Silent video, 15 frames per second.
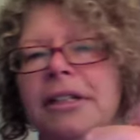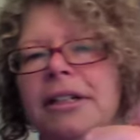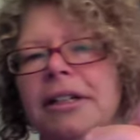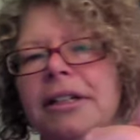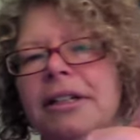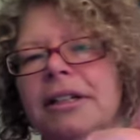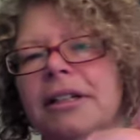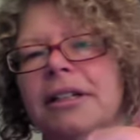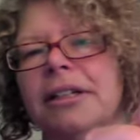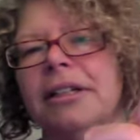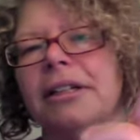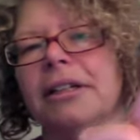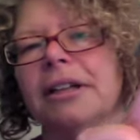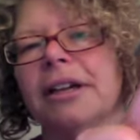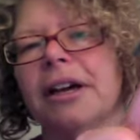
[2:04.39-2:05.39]
The
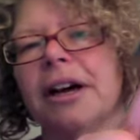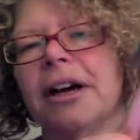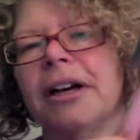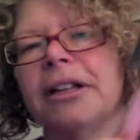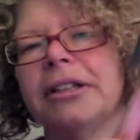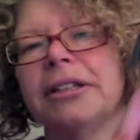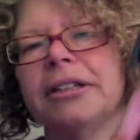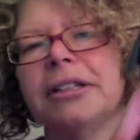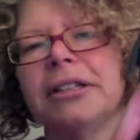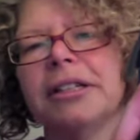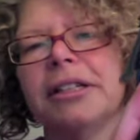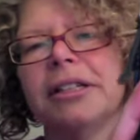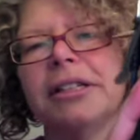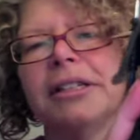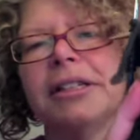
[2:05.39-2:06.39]
color is
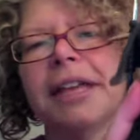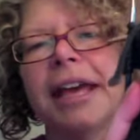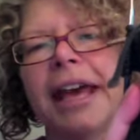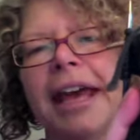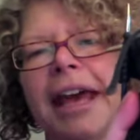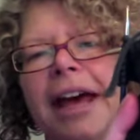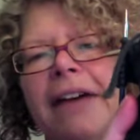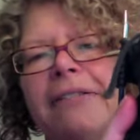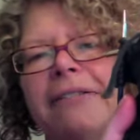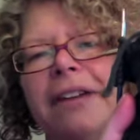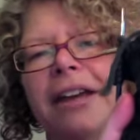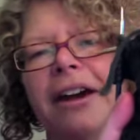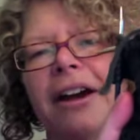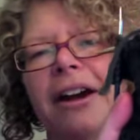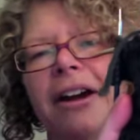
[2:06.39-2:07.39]
caviar.
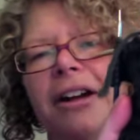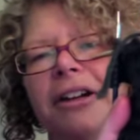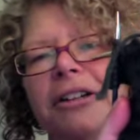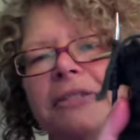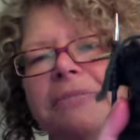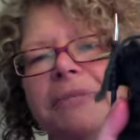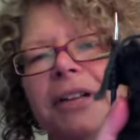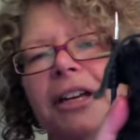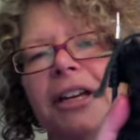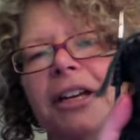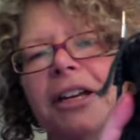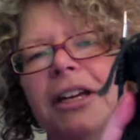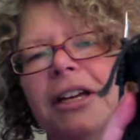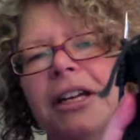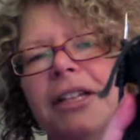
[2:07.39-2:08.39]

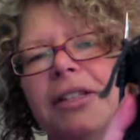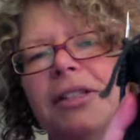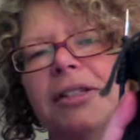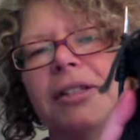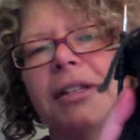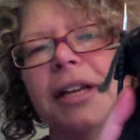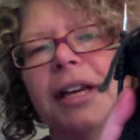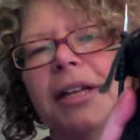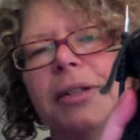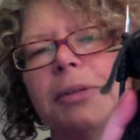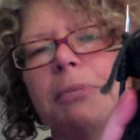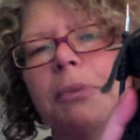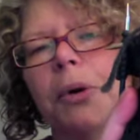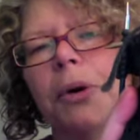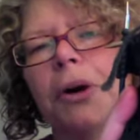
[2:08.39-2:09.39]
It's more
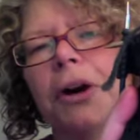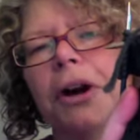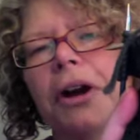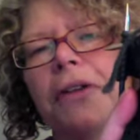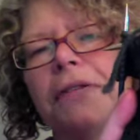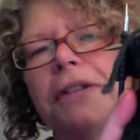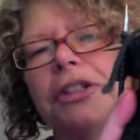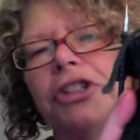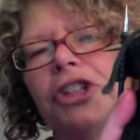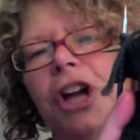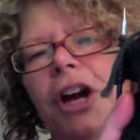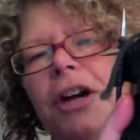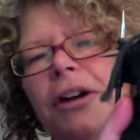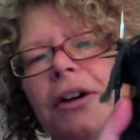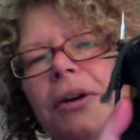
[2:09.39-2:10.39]
of a
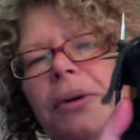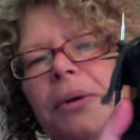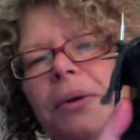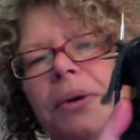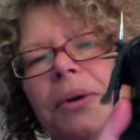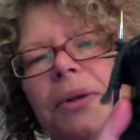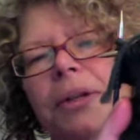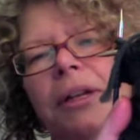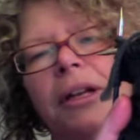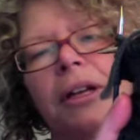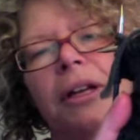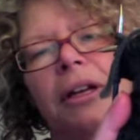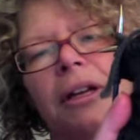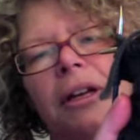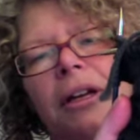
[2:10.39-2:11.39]
charcoal
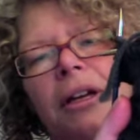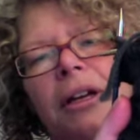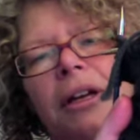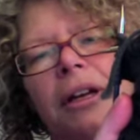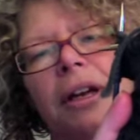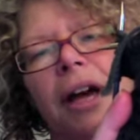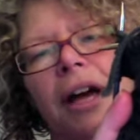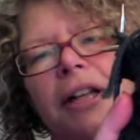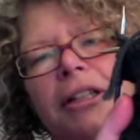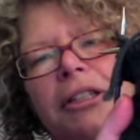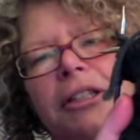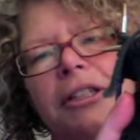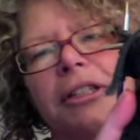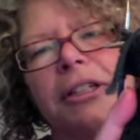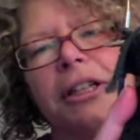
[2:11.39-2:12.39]
color. I
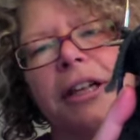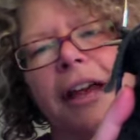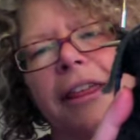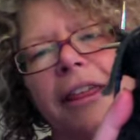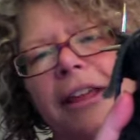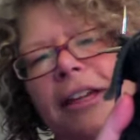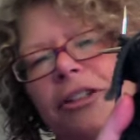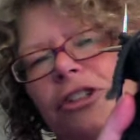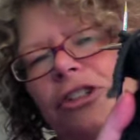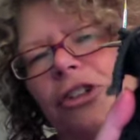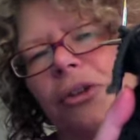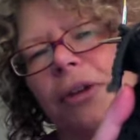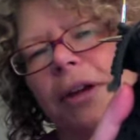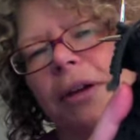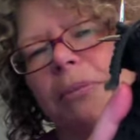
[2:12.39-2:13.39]
think it's showing up more
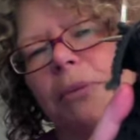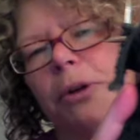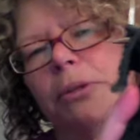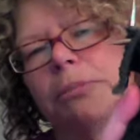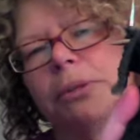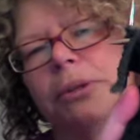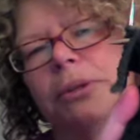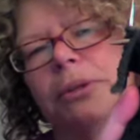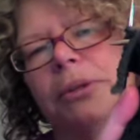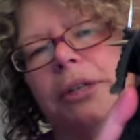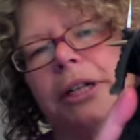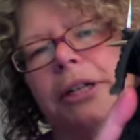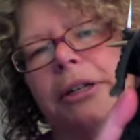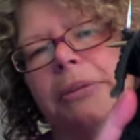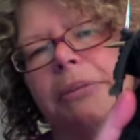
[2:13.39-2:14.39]
blue here, but
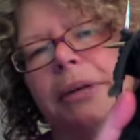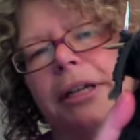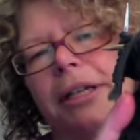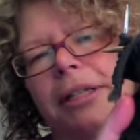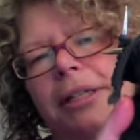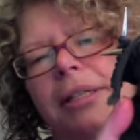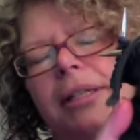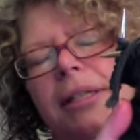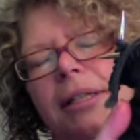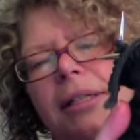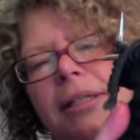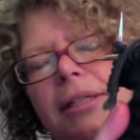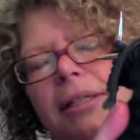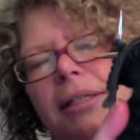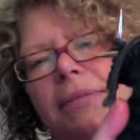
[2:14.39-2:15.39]
it's
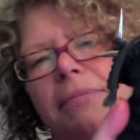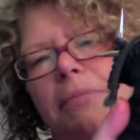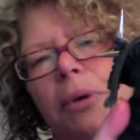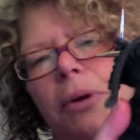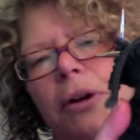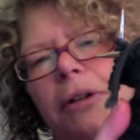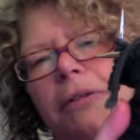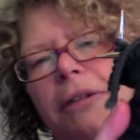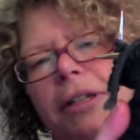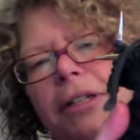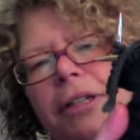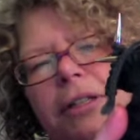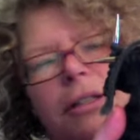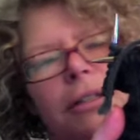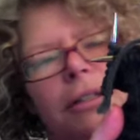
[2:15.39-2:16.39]
more of a
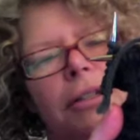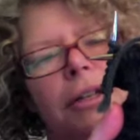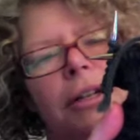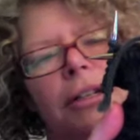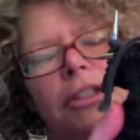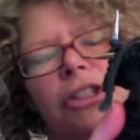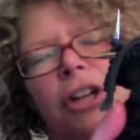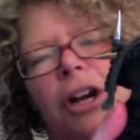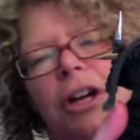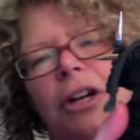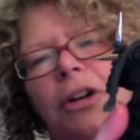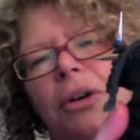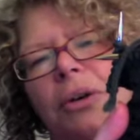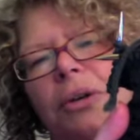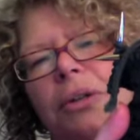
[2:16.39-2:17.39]
charcoal
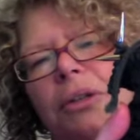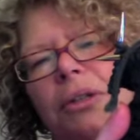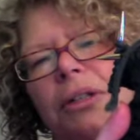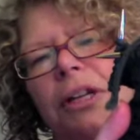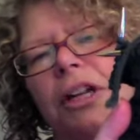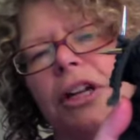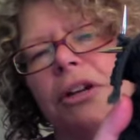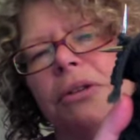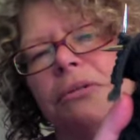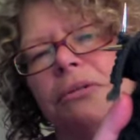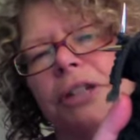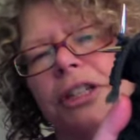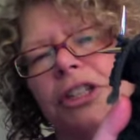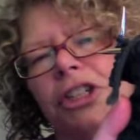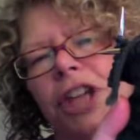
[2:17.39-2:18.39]
rich
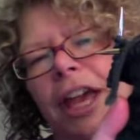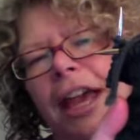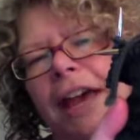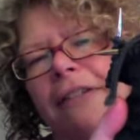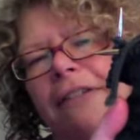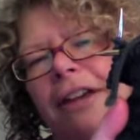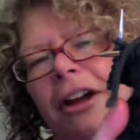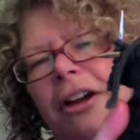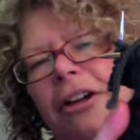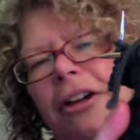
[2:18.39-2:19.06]
caviar color.